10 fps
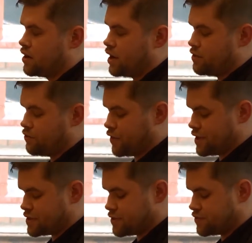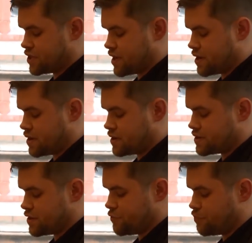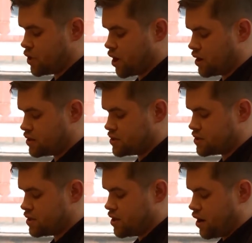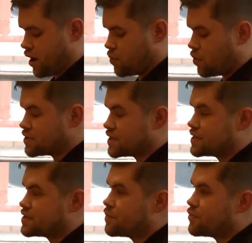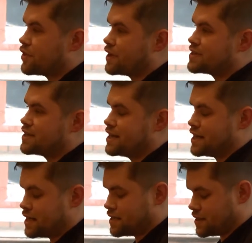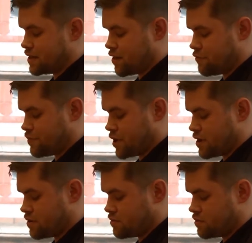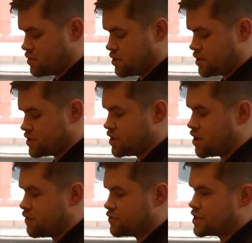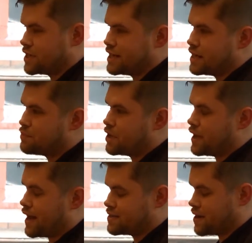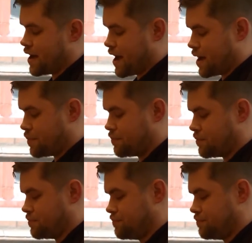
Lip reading: In fits of tears, of blood, I wanted something to need to love me, to love to need me as I am.